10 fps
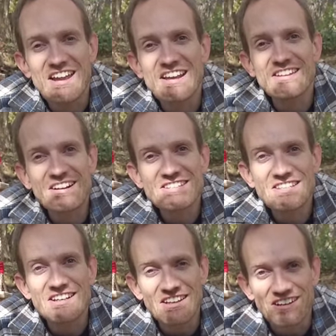Another
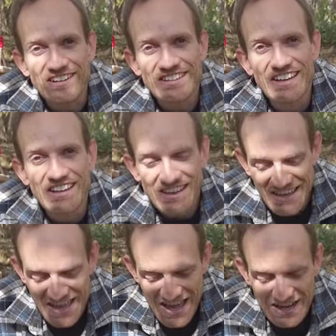lesson learned.
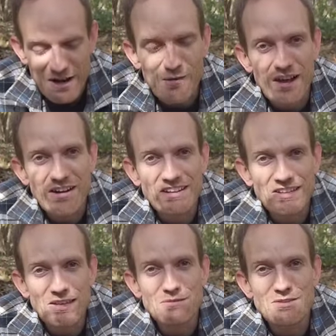And now we are
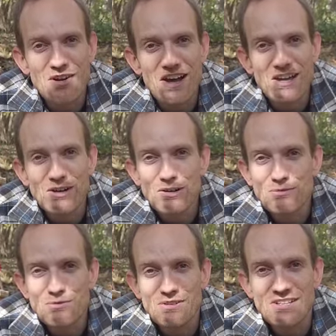letting them dry
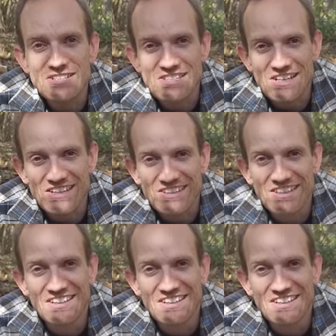off inside.